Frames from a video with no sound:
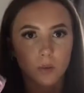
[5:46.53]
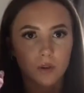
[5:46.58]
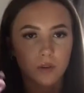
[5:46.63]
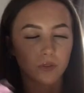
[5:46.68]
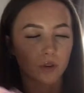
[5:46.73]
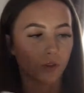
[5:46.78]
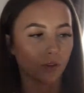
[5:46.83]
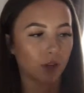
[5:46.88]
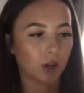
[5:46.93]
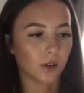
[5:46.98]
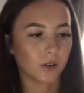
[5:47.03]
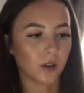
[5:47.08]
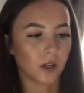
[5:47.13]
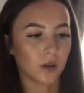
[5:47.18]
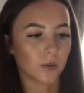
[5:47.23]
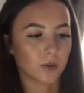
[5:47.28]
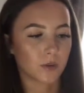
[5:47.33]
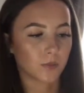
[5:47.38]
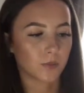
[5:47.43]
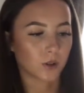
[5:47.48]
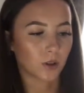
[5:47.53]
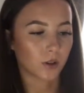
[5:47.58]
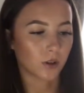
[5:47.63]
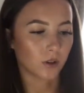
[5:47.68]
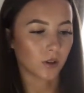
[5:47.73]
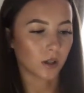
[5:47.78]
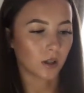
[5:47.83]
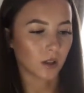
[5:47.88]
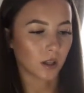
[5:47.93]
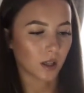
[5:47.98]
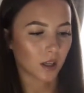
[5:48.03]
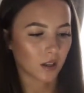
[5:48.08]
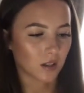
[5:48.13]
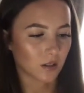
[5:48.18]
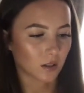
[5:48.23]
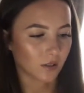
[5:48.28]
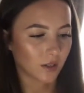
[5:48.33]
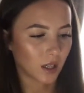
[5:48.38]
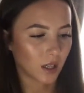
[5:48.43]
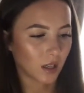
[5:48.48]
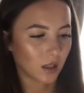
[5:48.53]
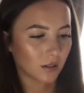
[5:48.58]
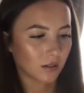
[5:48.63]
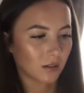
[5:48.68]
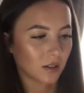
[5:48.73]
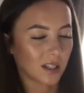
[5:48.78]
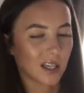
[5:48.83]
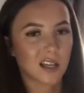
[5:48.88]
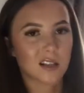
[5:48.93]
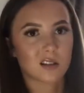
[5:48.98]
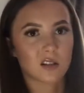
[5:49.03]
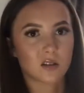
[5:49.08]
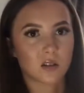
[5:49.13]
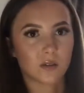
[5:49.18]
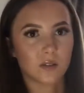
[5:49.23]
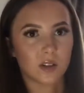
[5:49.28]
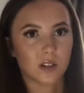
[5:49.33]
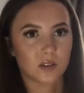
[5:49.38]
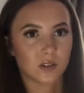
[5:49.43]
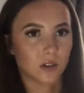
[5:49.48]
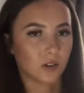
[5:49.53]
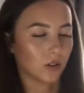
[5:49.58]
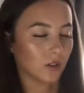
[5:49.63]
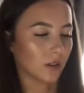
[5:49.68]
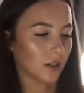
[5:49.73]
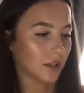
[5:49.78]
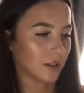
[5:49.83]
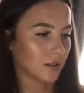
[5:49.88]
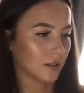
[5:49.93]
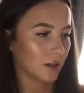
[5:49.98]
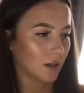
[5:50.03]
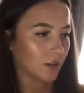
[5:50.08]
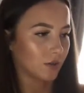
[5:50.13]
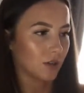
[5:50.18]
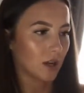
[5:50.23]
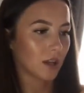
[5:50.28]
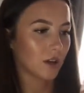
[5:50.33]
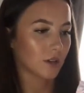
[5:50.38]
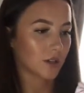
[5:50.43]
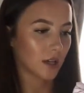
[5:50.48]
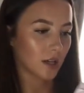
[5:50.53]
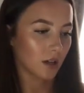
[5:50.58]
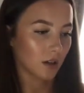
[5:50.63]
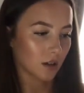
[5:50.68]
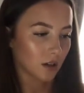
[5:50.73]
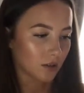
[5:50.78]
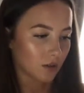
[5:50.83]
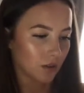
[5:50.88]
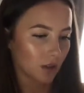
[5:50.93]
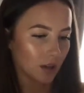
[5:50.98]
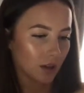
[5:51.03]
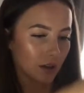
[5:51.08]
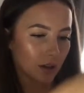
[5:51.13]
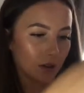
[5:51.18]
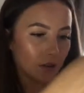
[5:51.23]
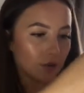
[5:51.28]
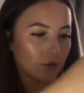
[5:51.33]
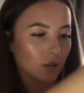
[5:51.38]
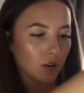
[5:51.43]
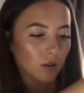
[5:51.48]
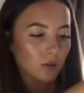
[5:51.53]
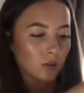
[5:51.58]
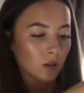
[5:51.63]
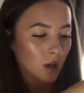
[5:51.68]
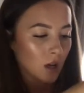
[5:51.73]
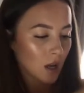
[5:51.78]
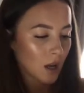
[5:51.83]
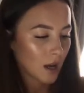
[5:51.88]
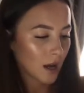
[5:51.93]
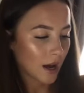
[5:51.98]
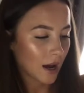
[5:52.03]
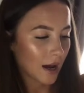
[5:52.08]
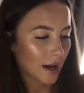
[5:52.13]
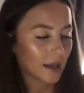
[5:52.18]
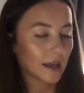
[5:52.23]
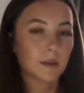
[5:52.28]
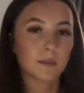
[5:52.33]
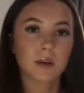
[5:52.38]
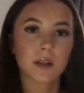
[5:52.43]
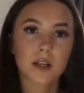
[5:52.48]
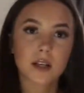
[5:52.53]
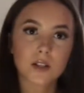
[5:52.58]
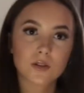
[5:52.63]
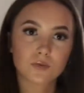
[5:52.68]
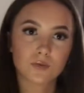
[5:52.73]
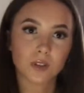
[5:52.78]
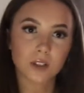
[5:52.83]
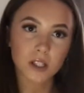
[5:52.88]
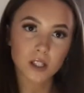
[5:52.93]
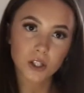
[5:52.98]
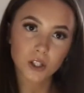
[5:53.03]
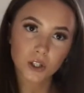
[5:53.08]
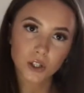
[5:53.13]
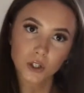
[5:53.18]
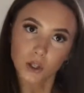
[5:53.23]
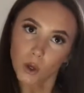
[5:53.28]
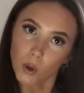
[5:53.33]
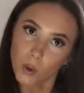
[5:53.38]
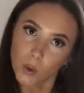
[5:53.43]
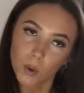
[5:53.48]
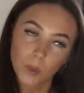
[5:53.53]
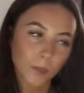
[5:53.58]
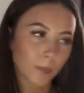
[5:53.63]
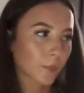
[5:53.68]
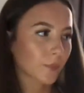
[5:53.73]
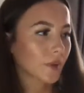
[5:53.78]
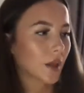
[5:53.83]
always fall down and it's pure annoying. Like, it's not really, I guess it's not really secure elastic. I'd rather it tighter so then it didn't fall. But yeah, it's really cute.